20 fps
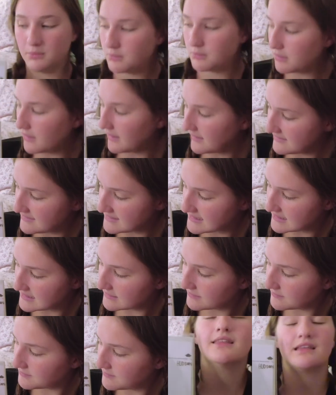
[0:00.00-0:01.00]
pressing.
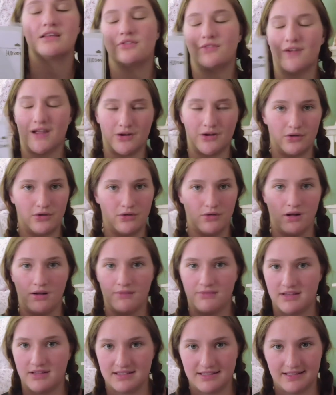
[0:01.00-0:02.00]
This vinyl
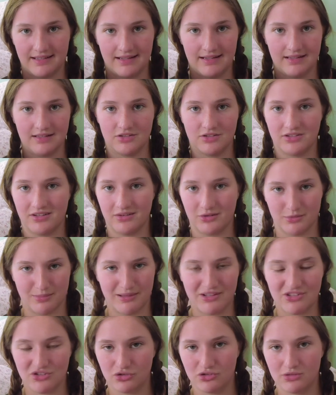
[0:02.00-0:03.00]
obviously is so
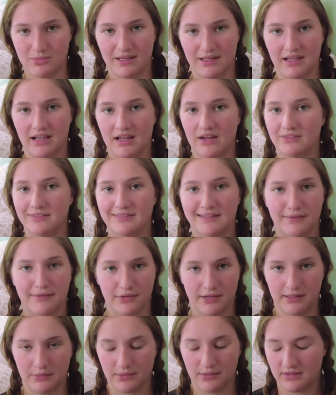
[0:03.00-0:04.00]
special to me. I'll never
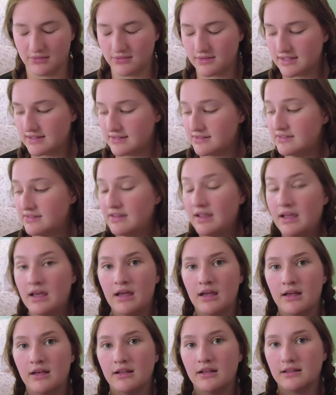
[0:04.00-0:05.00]
get rid of this.
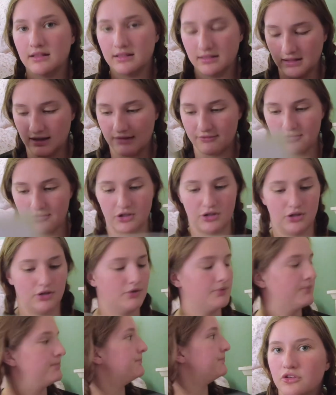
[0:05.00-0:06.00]
Love her.
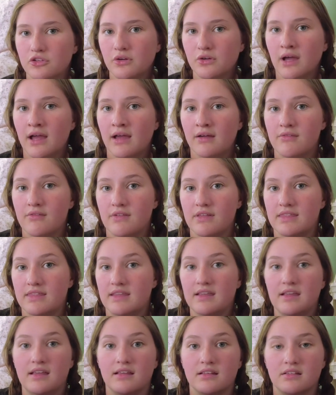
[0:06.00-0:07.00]
Also have
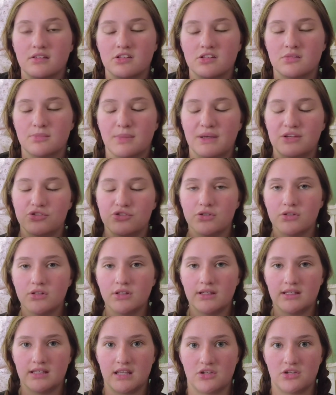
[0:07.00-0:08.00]
the special
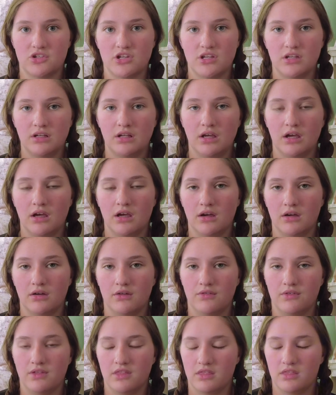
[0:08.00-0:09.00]
edition
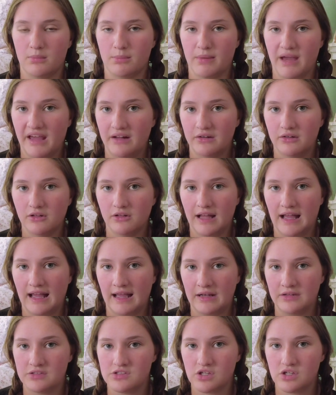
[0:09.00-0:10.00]
of The Battle
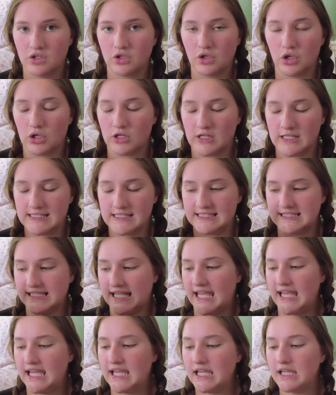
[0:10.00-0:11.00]
at Garden's
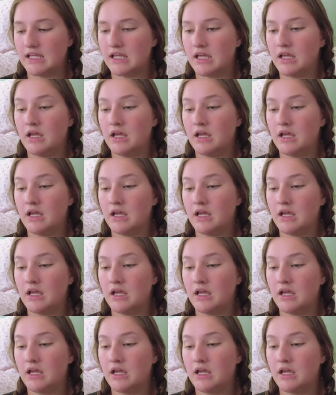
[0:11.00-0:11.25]
Gate,